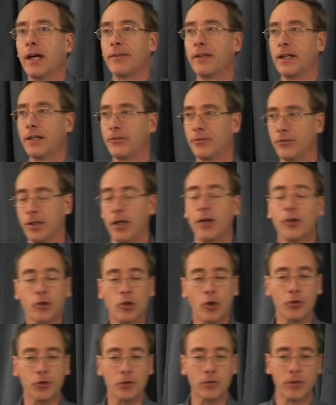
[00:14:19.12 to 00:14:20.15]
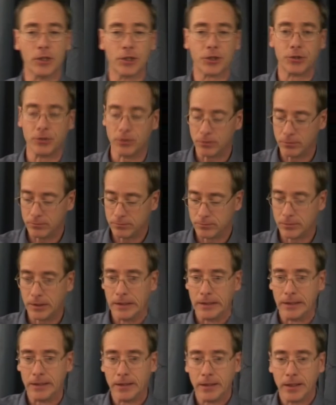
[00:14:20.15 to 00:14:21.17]
that. That's uncontroversial.
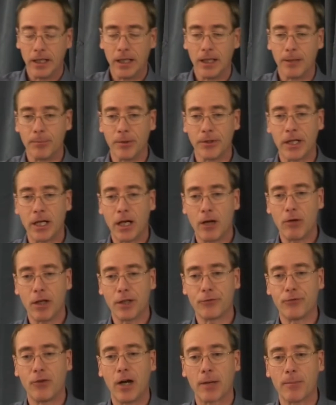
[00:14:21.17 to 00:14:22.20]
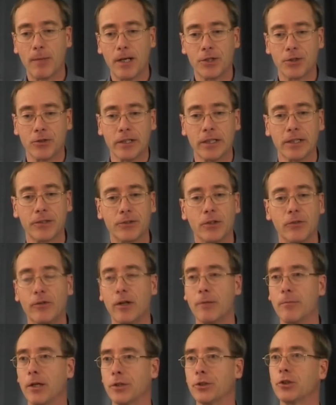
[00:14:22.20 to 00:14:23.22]
Uh, but they are rather fragmentary. There's not
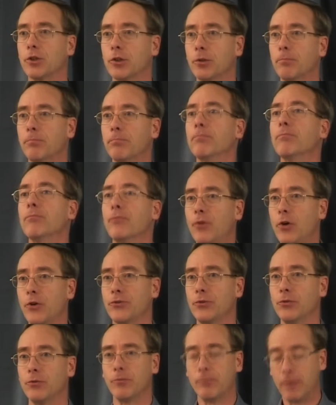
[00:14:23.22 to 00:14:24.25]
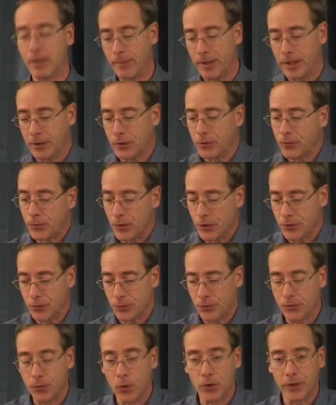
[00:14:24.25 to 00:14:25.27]
very much good fossils, very many good
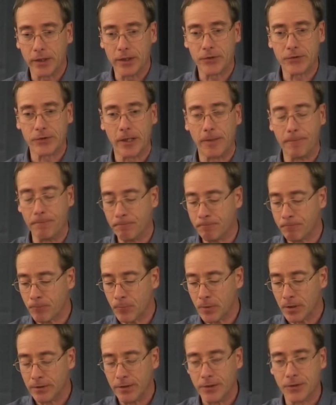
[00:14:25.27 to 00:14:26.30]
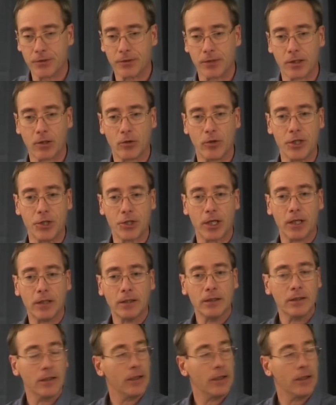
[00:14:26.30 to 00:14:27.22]
fossils for this, um, this uh, creature.